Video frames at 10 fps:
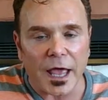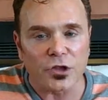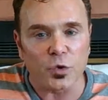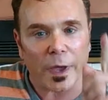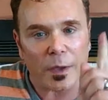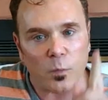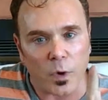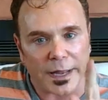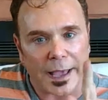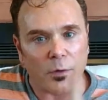and you wait
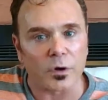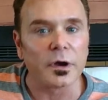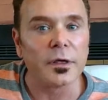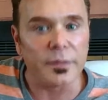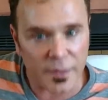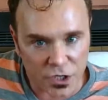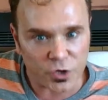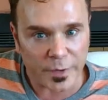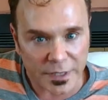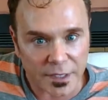1 hour.
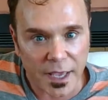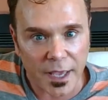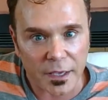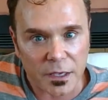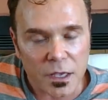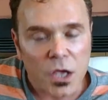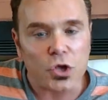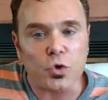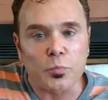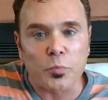Then you eat the cake.
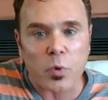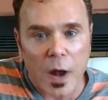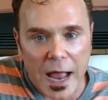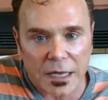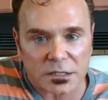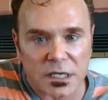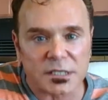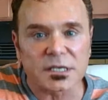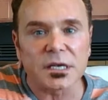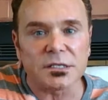You
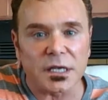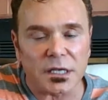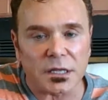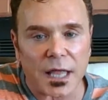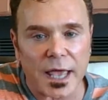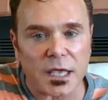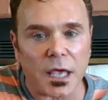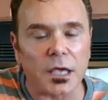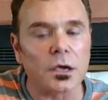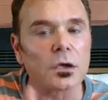practice
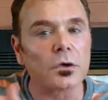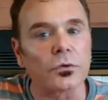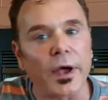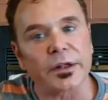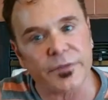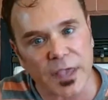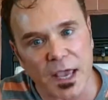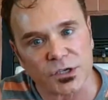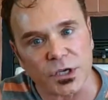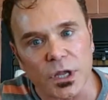delaying
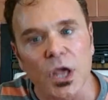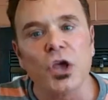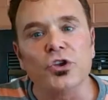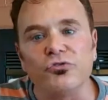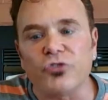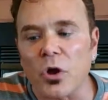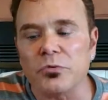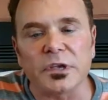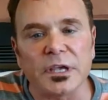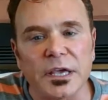gratification. You
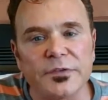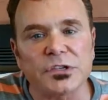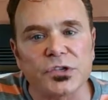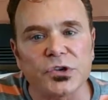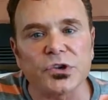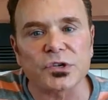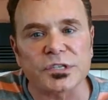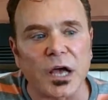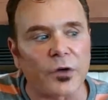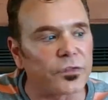don't give it to
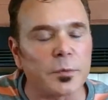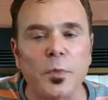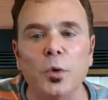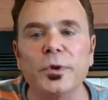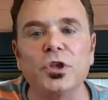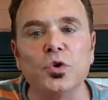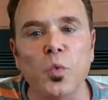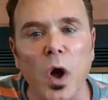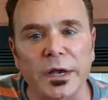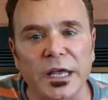yourself the moment you
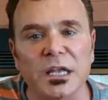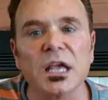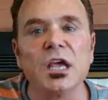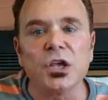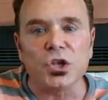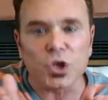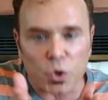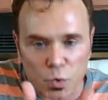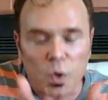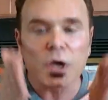want it.
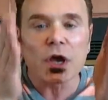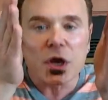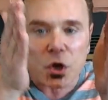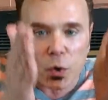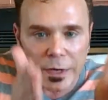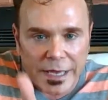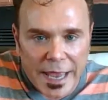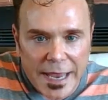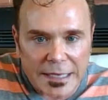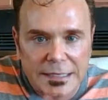You
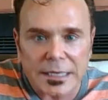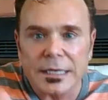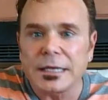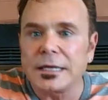create